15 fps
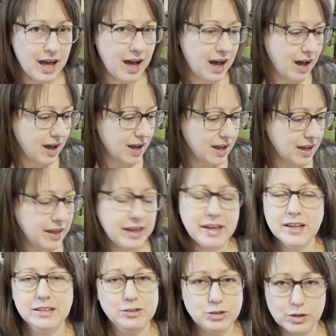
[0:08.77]

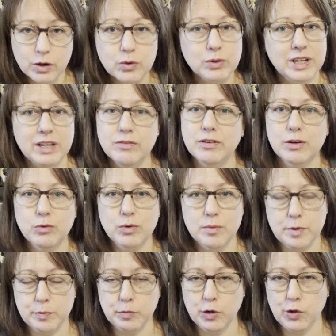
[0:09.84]
I don't even
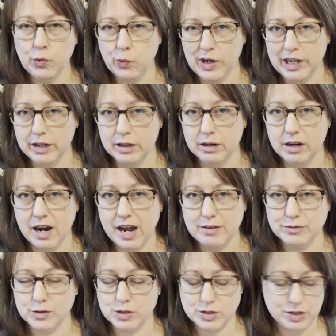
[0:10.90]
remember where I
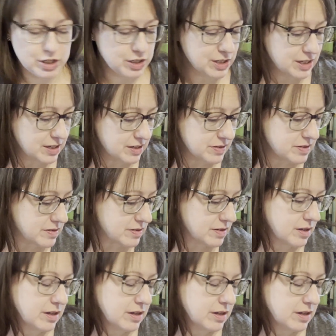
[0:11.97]
first saw this.